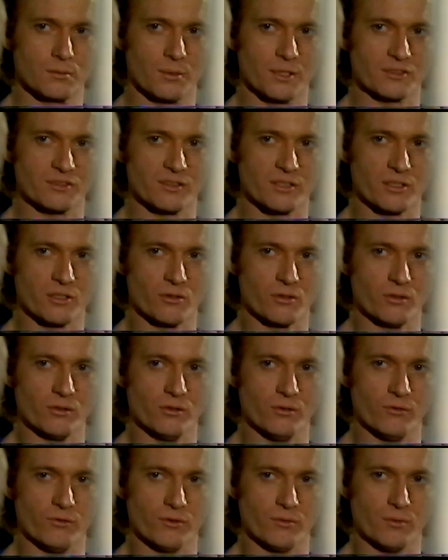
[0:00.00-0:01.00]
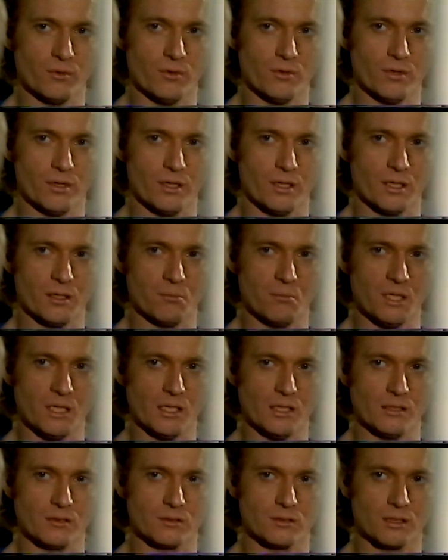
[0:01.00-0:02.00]
Best thing you can do for Laura and
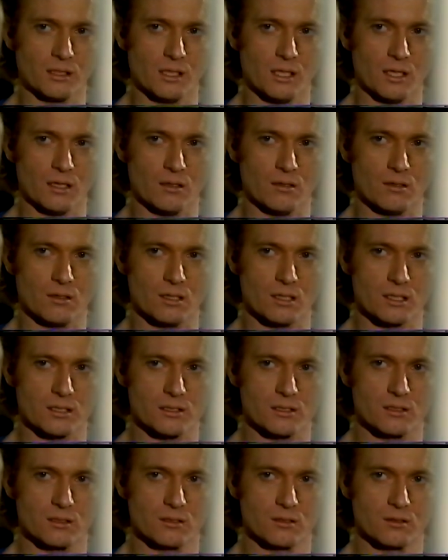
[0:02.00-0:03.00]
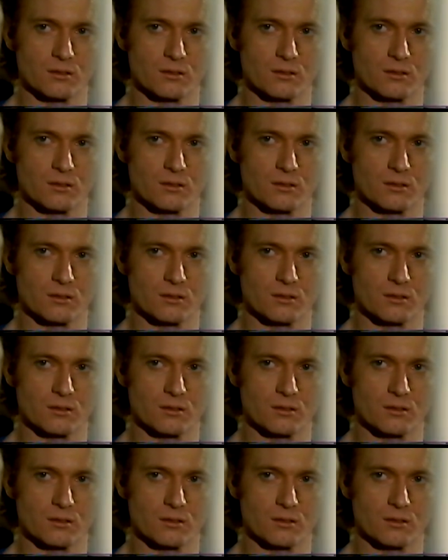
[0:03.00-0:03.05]
me is to get lost.